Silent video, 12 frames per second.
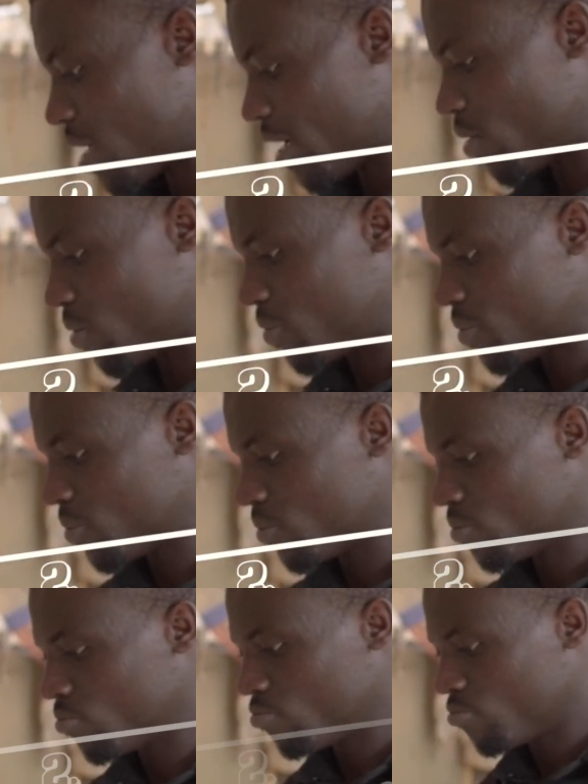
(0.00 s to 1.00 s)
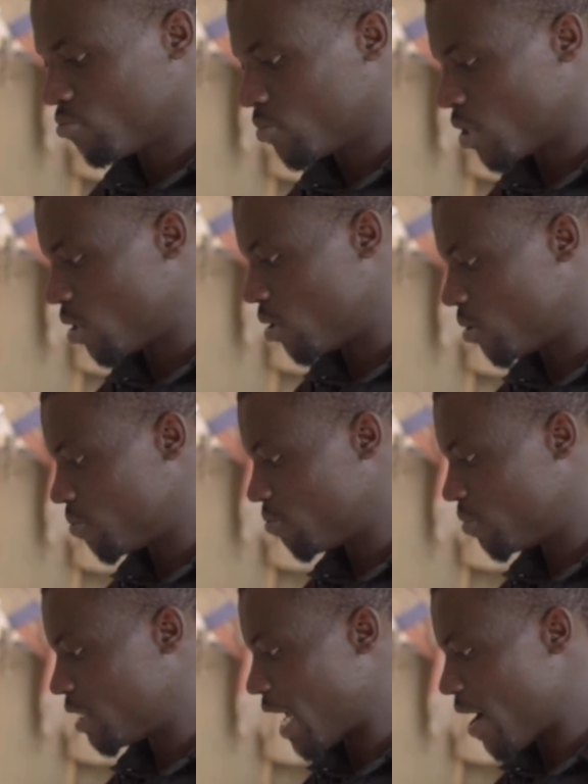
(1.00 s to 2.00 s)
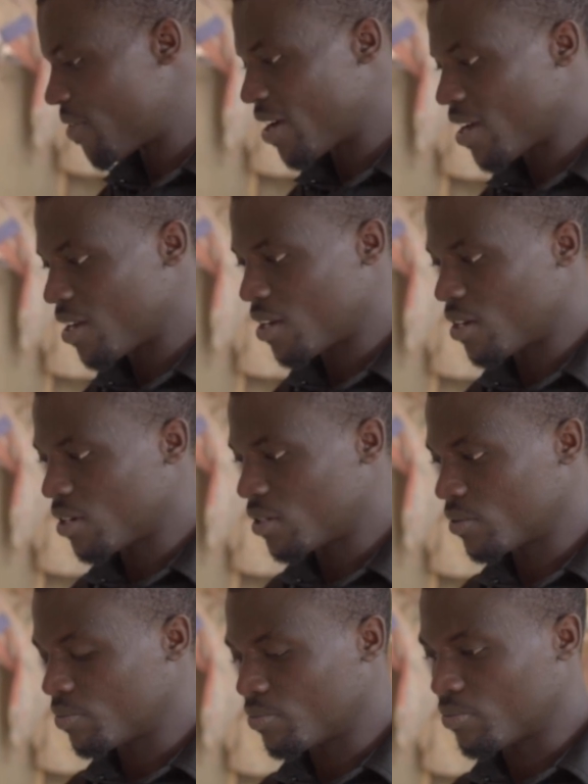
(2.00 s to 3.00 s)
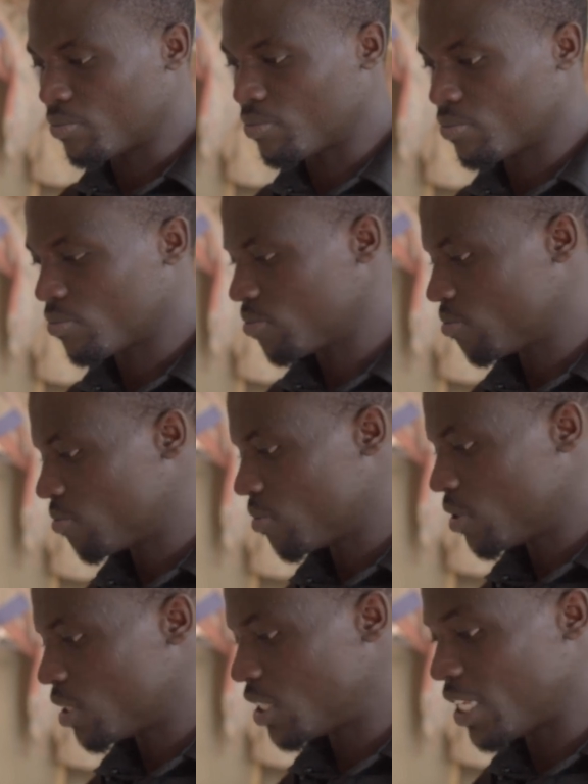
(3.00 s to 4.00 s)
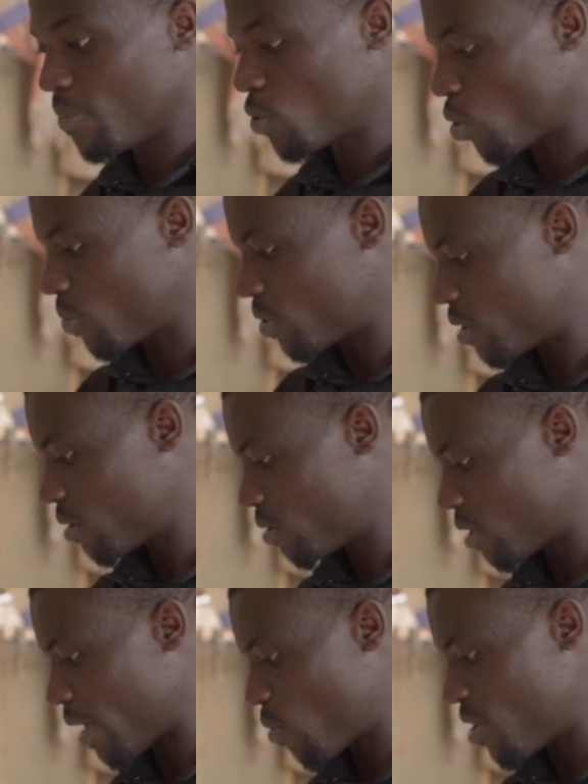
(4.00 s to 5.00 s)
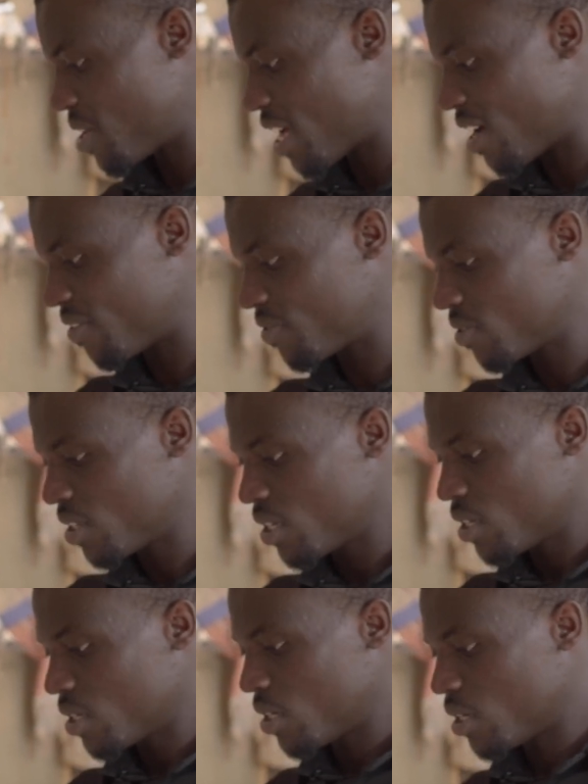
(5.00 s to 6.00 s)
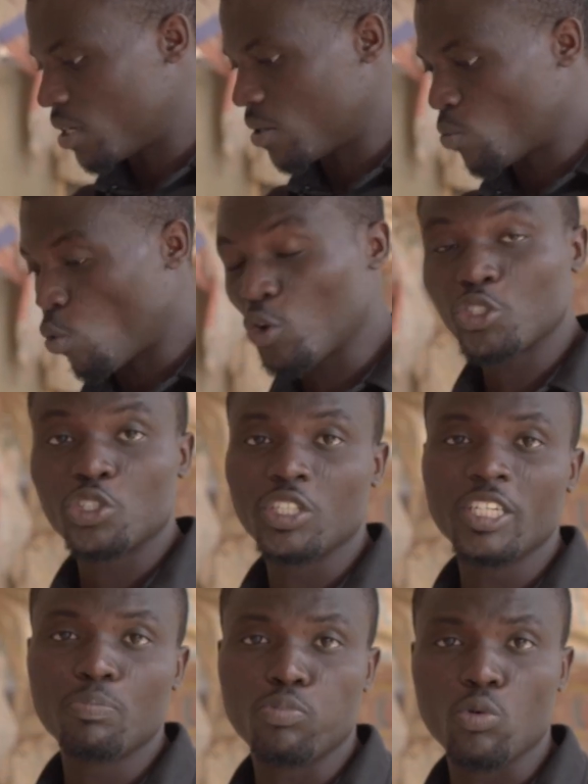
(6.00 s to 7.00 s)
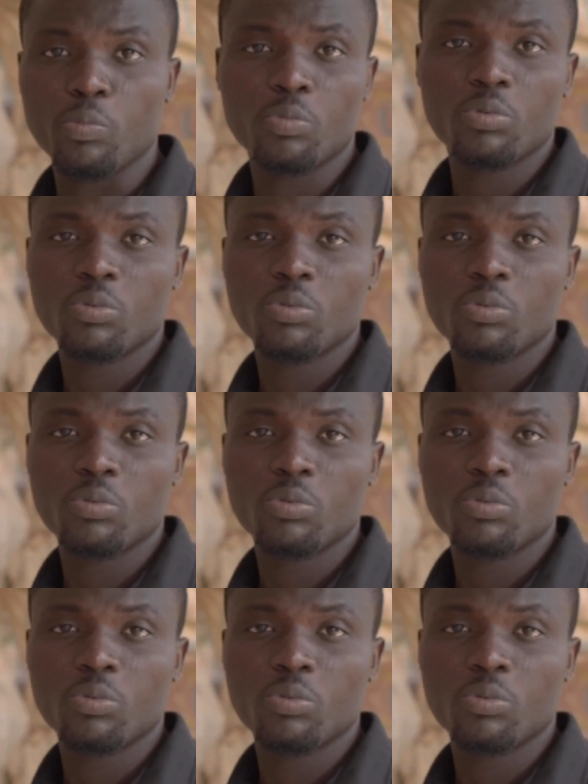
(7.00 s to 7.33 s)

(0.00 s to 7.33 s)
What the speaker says: kind of diarrhea symptoms, like when you have watery poop,